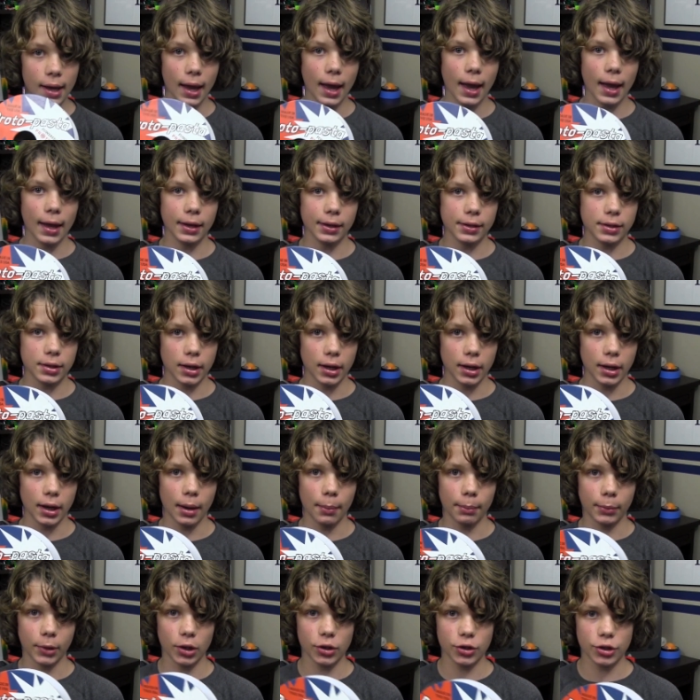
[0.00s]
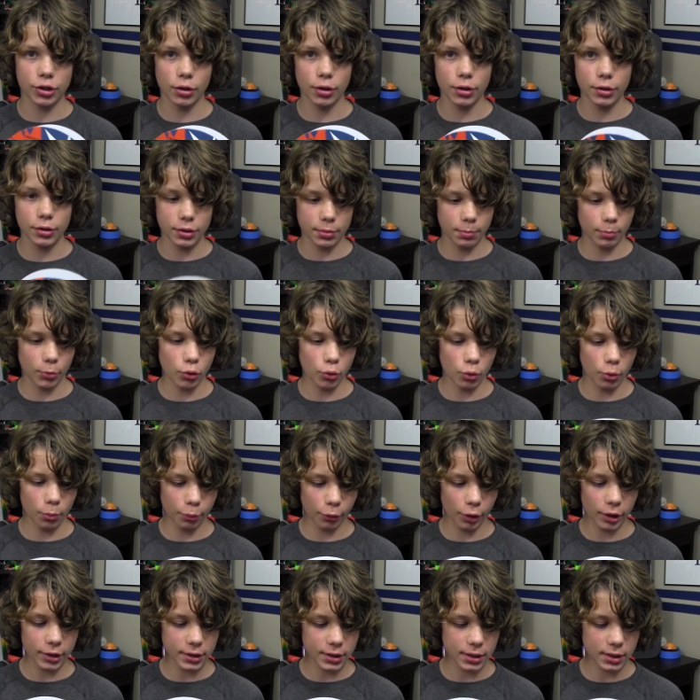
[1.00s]
and uh, I'm gonna show you some cool
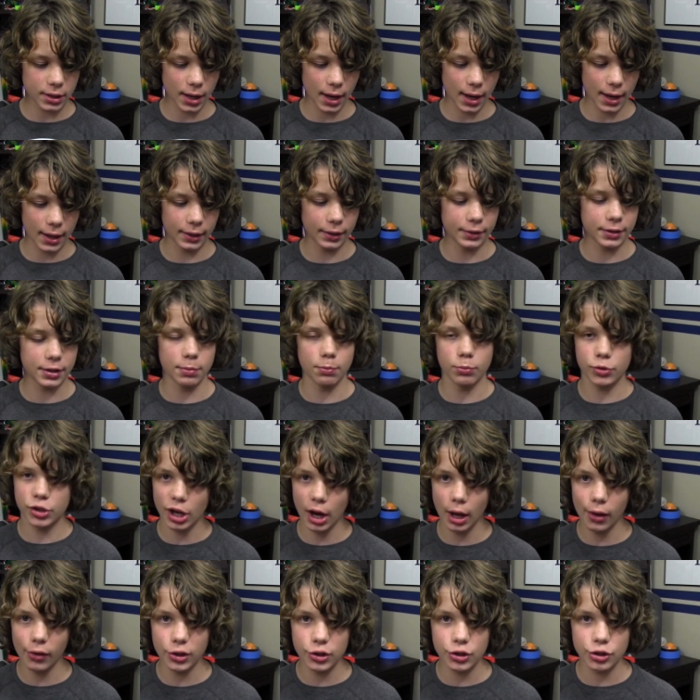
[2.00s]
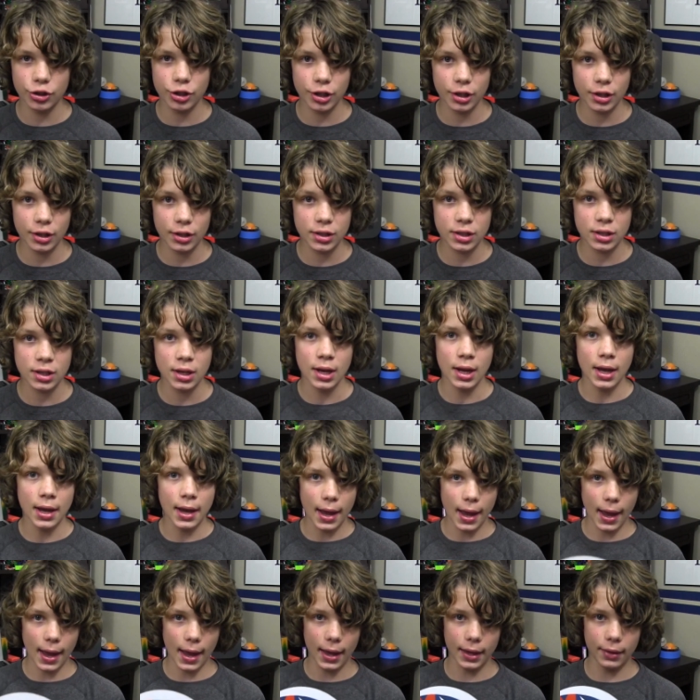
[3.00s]
prints and some challenges
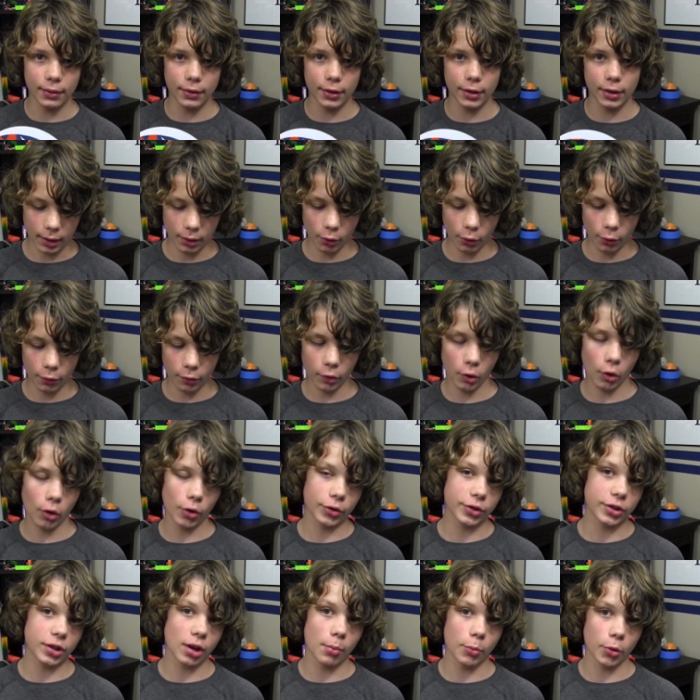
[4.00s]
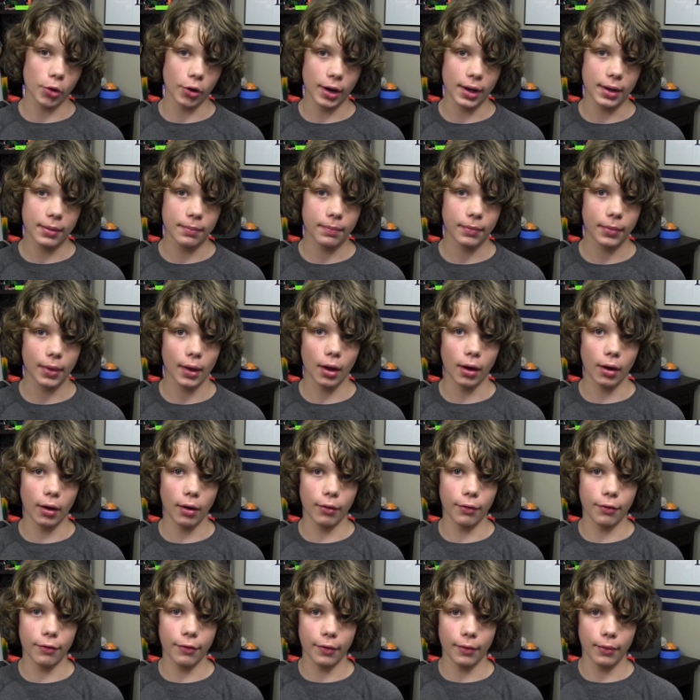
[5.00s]
and an overall summary
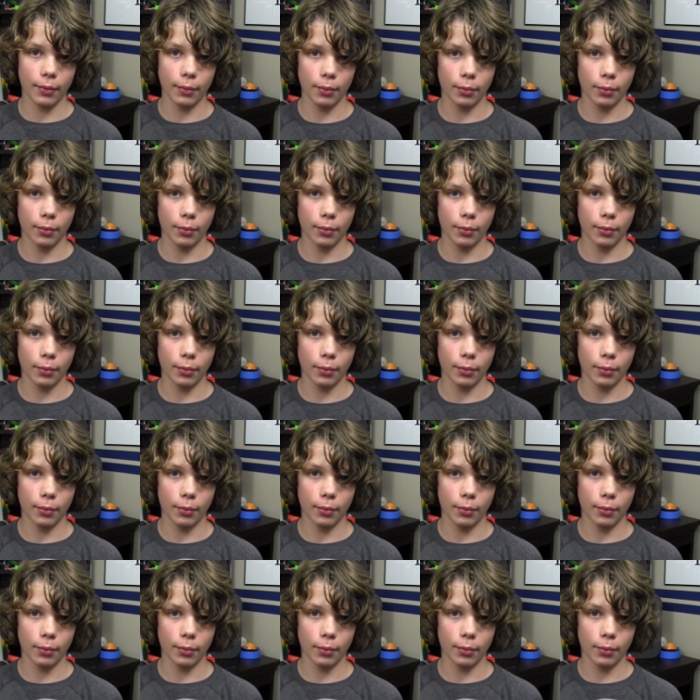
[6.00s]
of